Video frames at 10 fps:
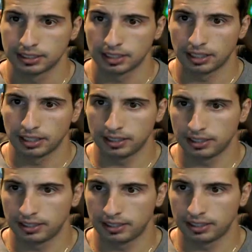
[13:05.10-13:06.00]

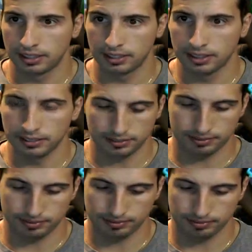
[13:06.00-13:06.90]
Uh,
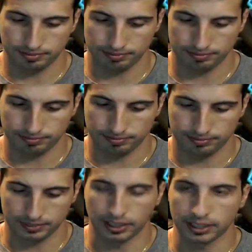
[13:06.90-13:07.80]

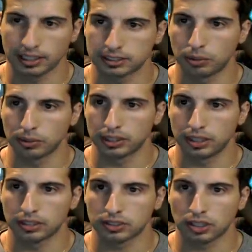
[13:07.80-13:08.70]
Alright, let's go with
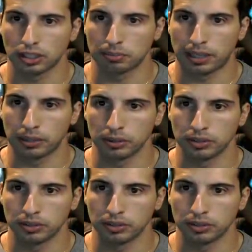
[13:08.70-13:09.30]
the Solid Barrel.